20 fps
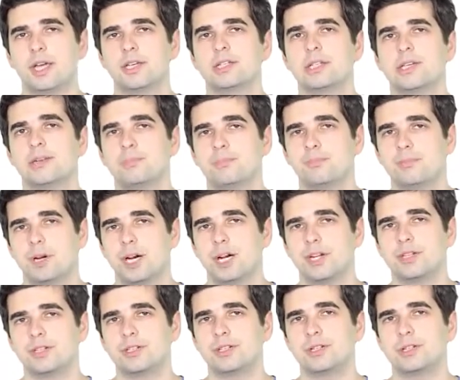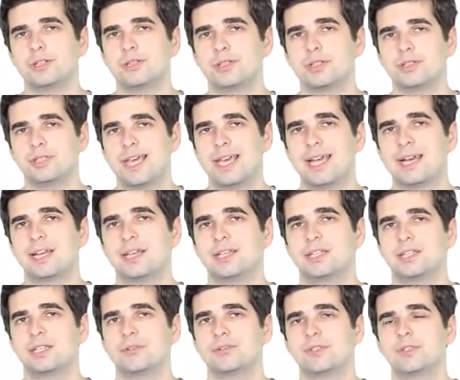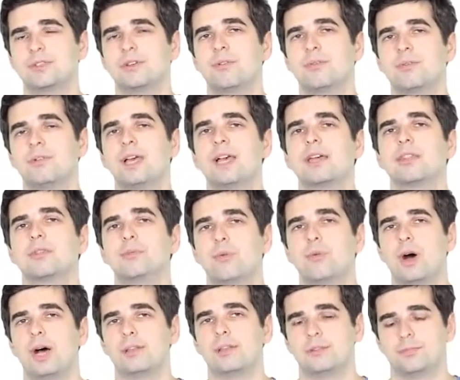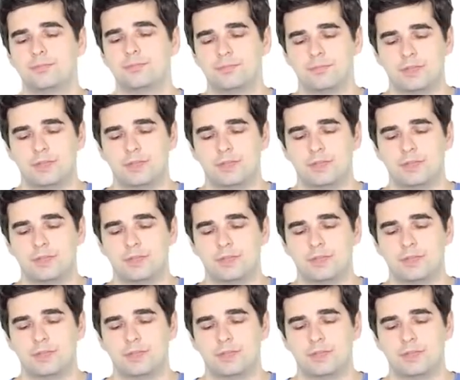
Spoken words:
actually partial cyclic shifts of length 1.